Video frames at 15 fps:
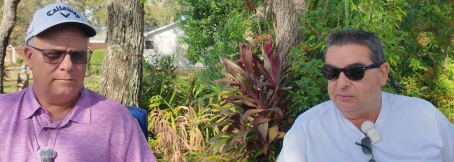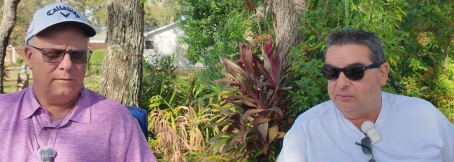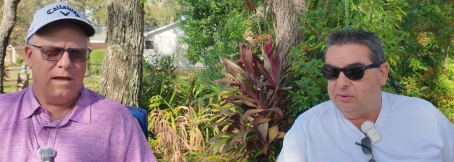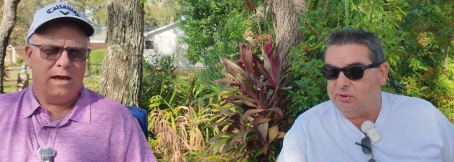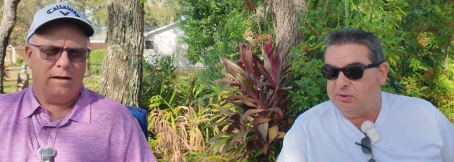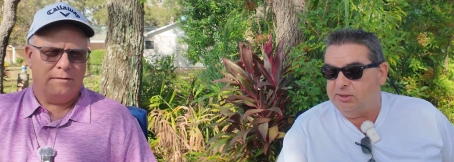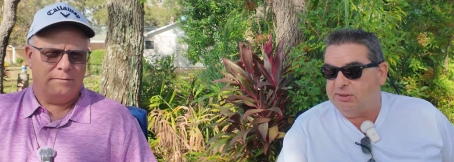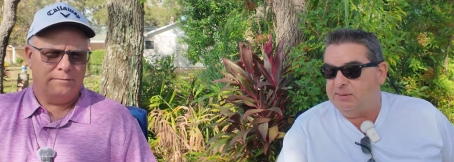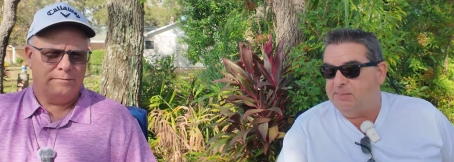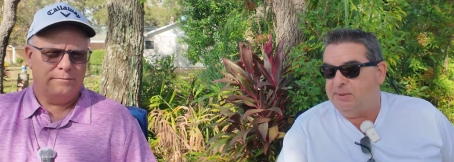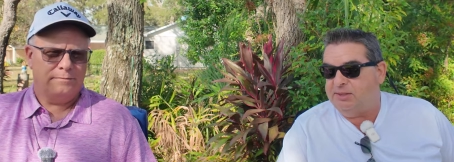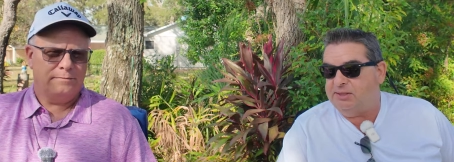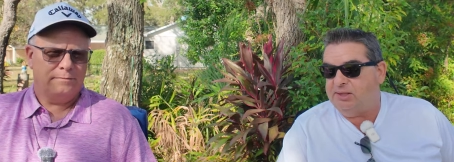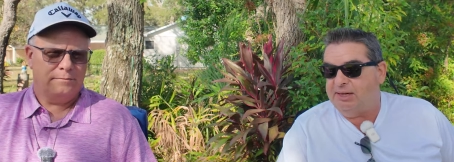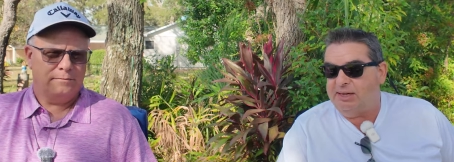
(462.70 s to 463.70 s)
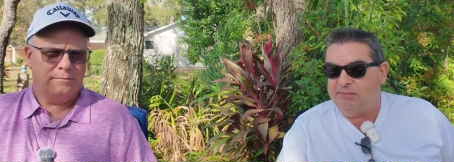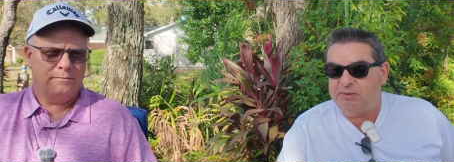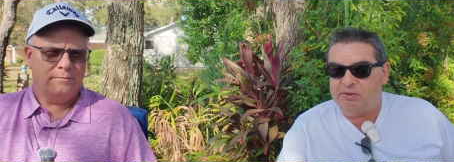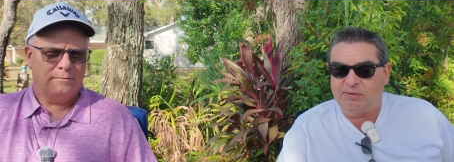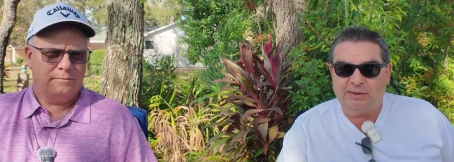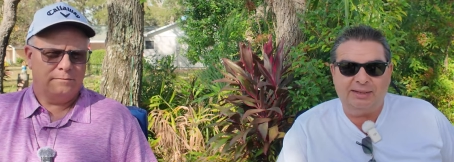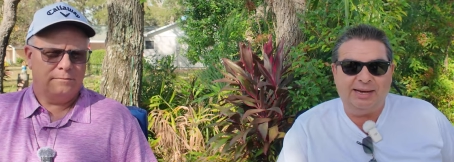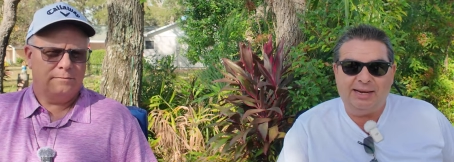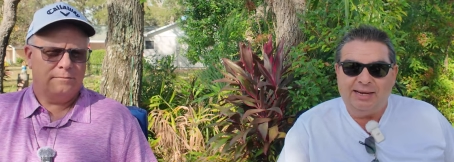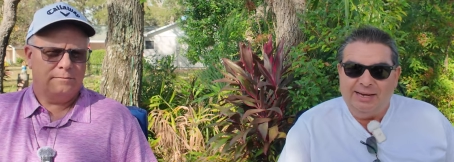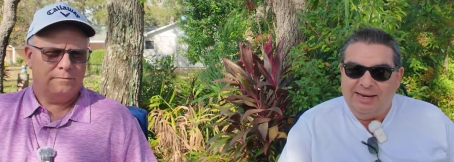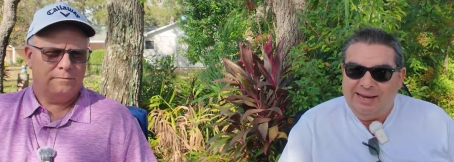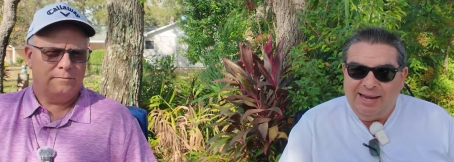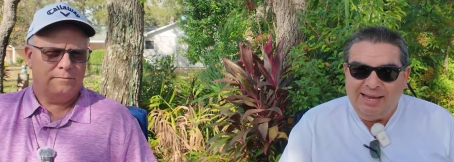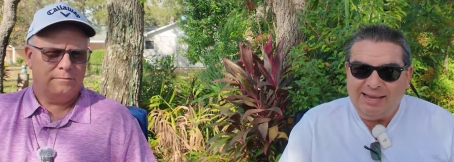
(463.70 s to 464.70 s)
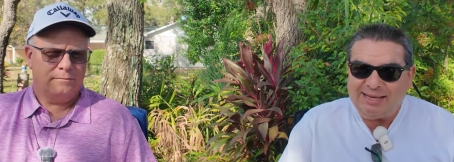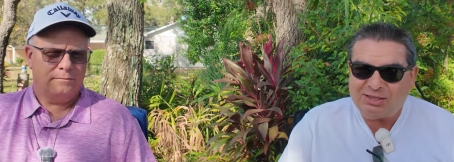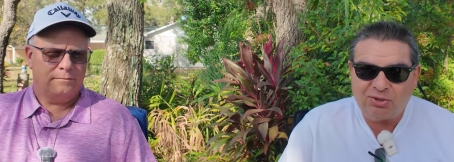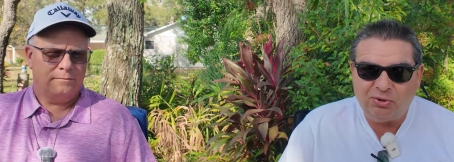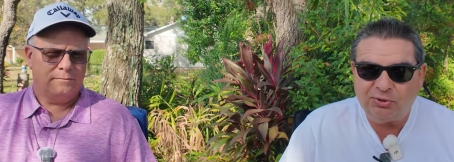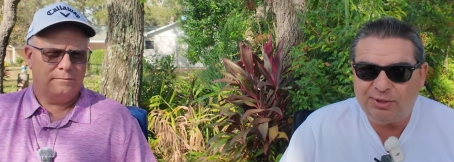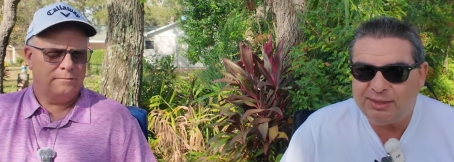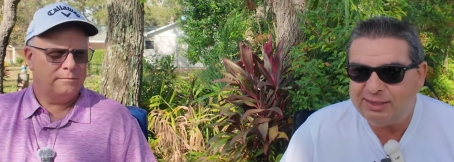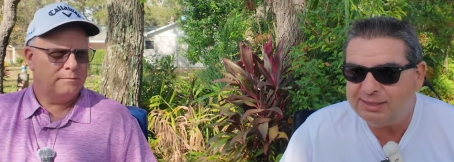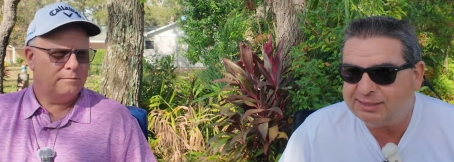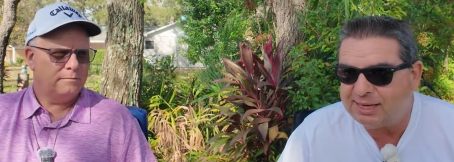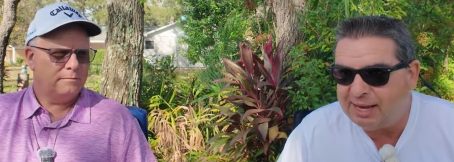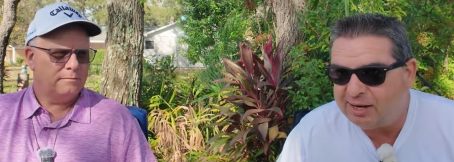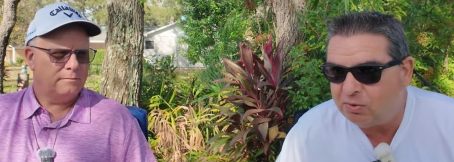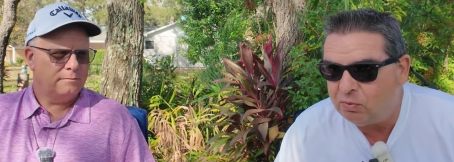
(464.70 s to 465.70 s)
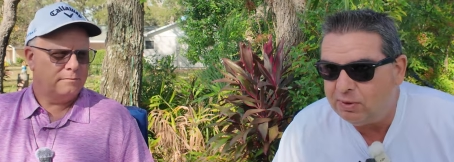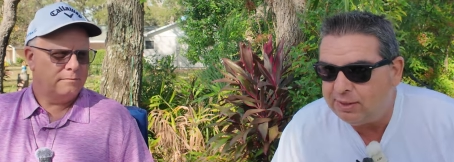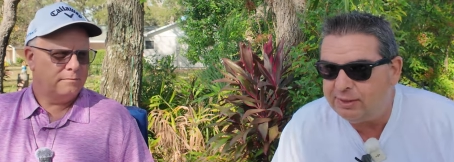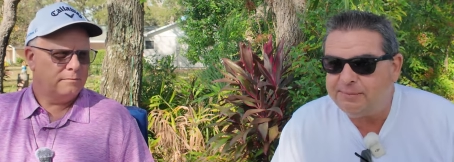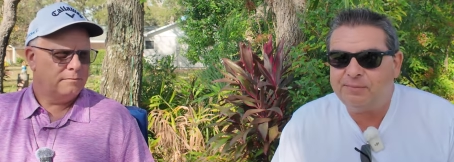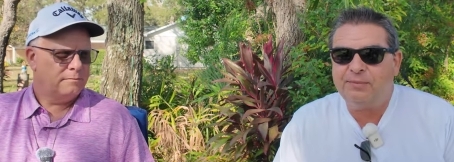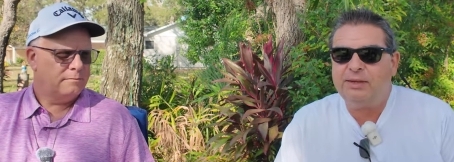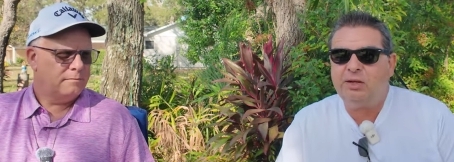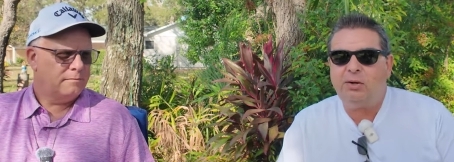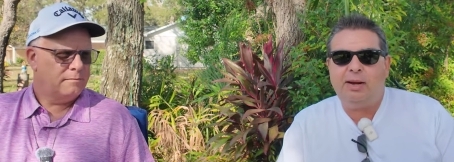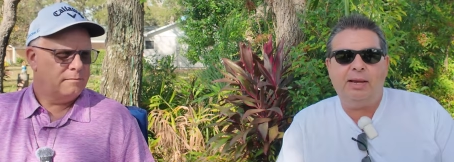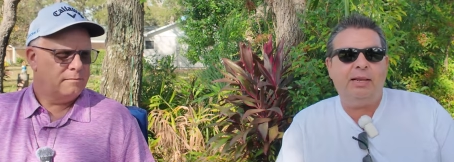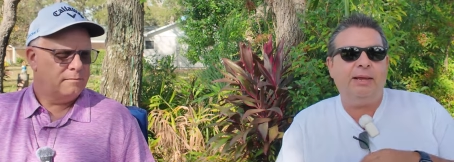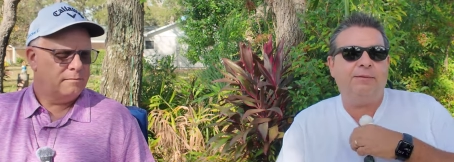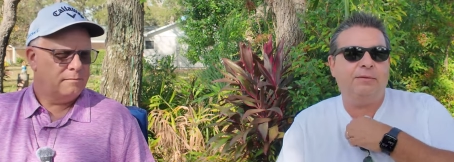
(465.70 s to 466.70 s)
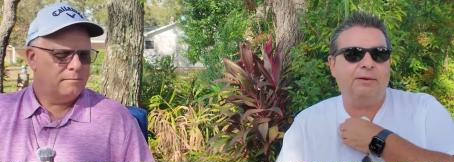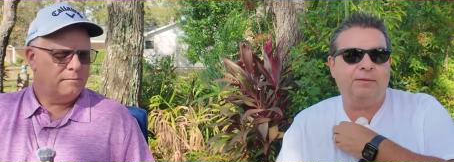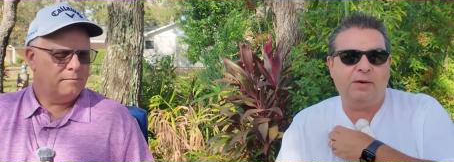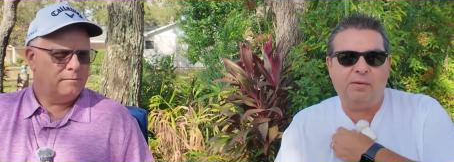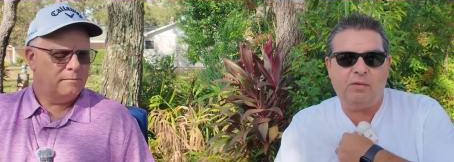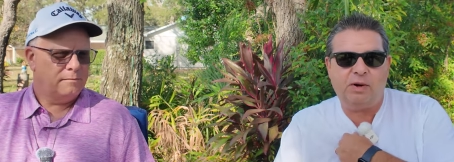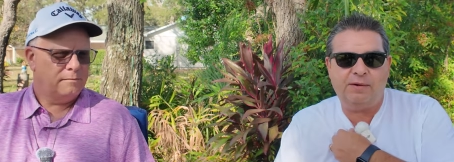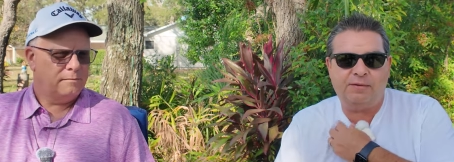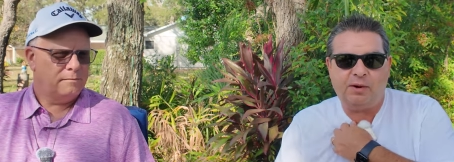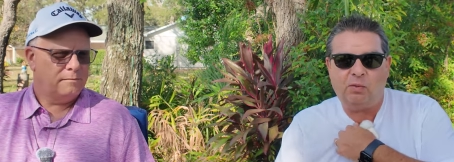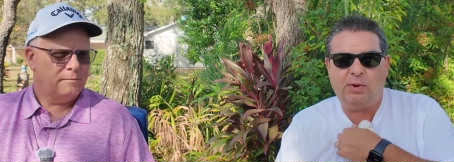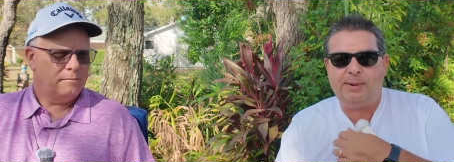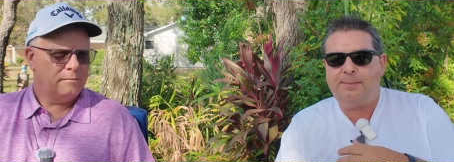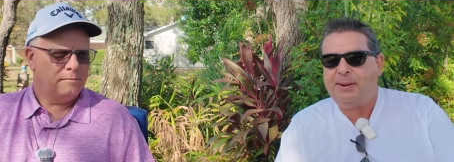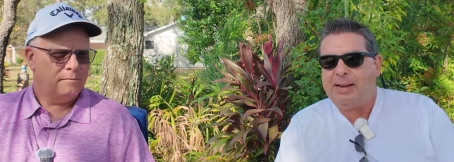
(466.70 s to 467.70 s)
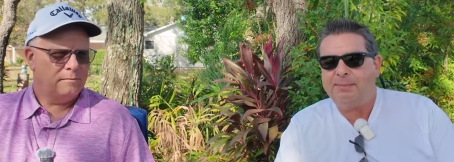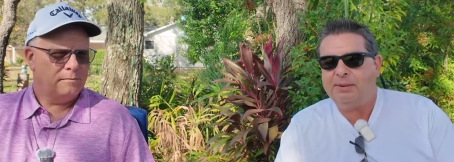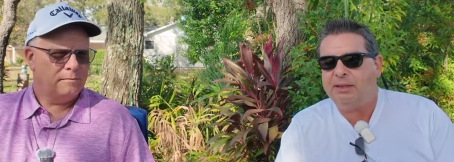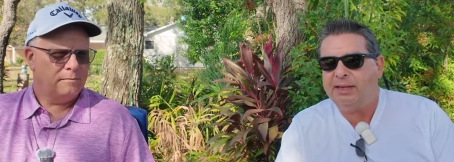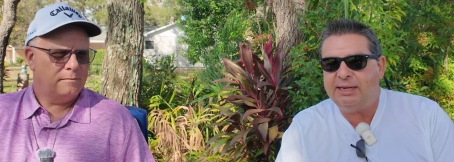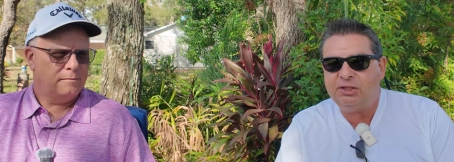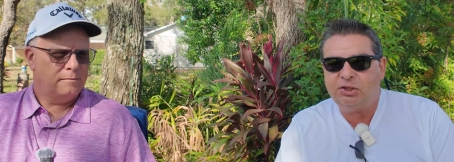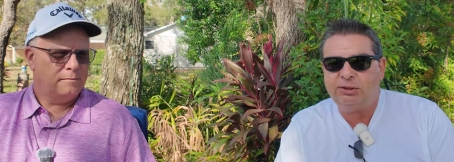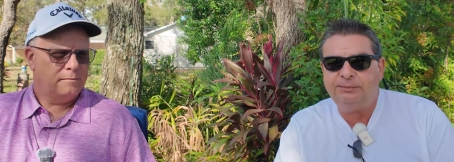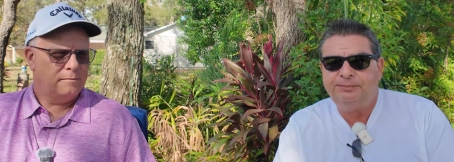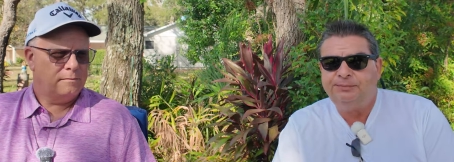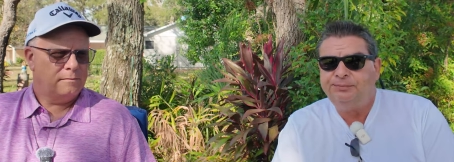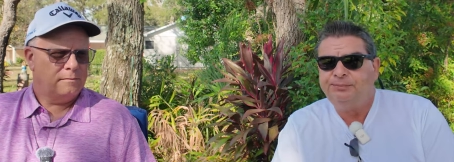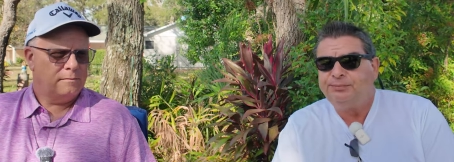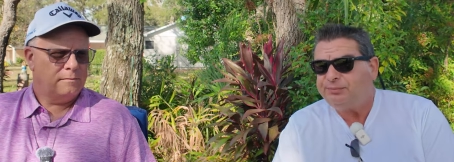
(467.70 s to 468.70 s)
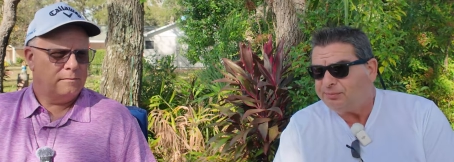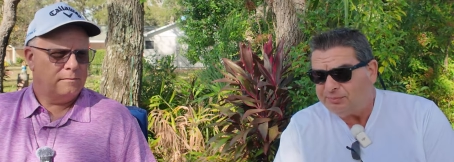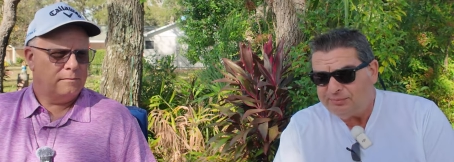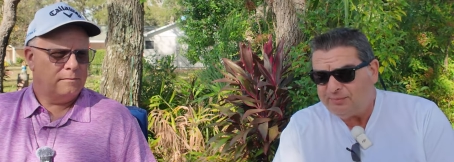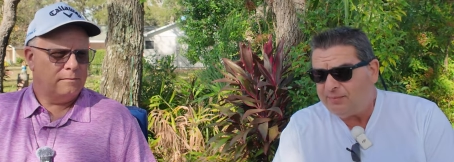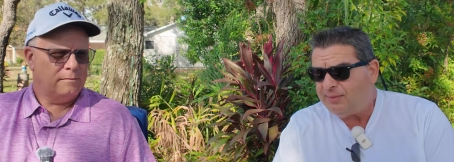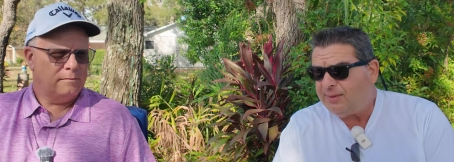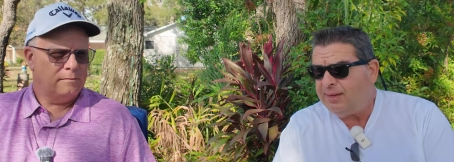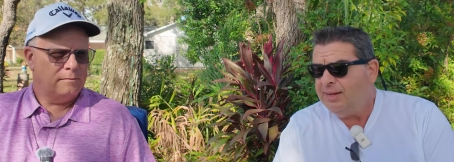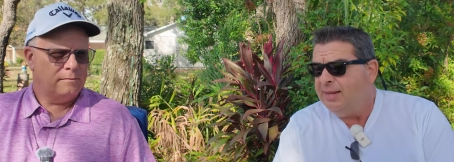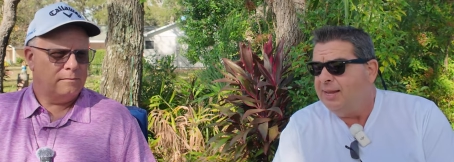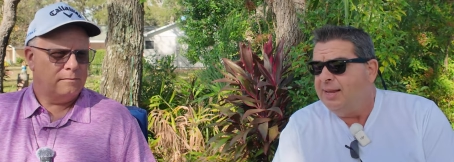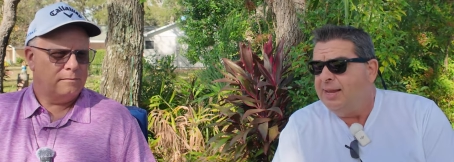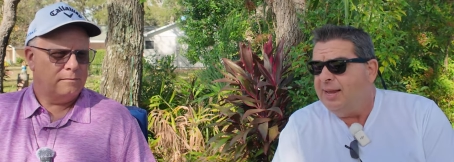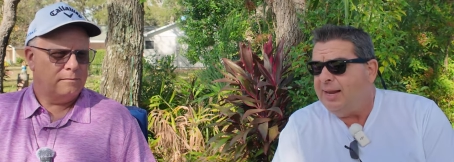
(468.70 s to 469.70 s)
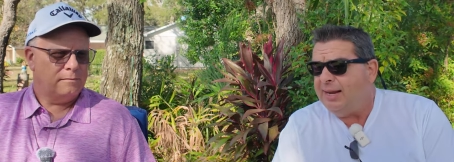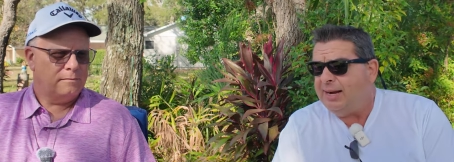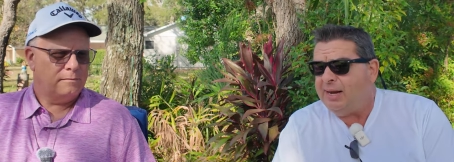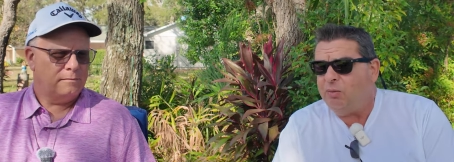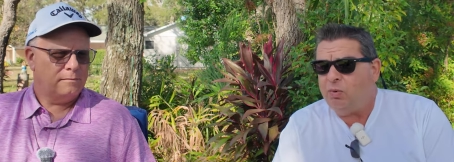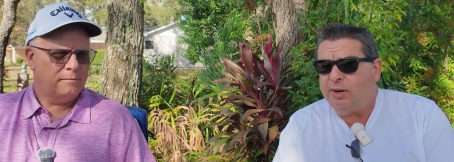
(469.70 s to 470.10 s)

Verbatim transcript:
Speaker 1: which yeah. is a busy atmosphere. And that's the whole thing is I don't want it. You know, I left if I if I want a population and I